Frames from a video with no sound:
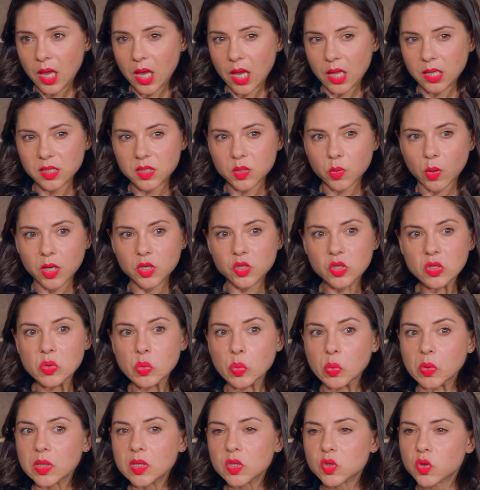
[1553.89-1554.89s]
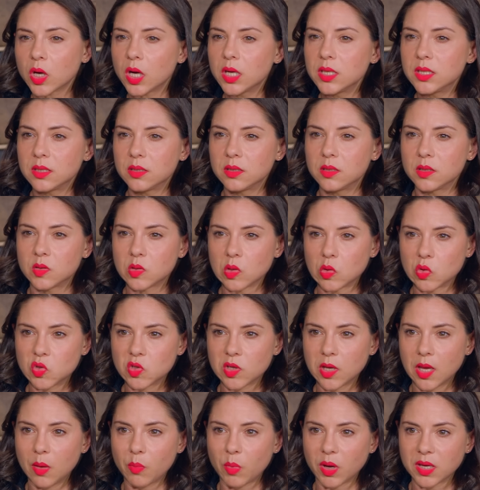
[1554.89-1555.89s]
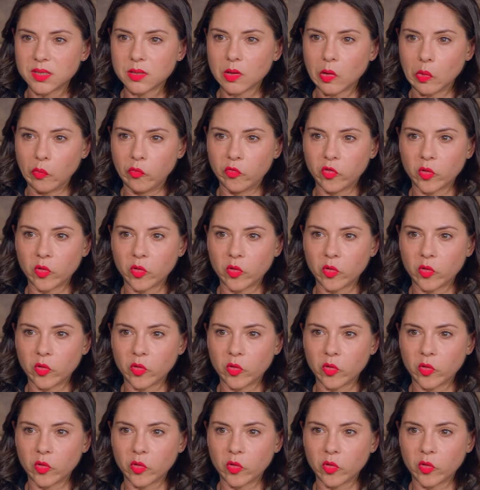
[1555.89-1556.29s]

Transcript: And so I just really tried to dissociate myself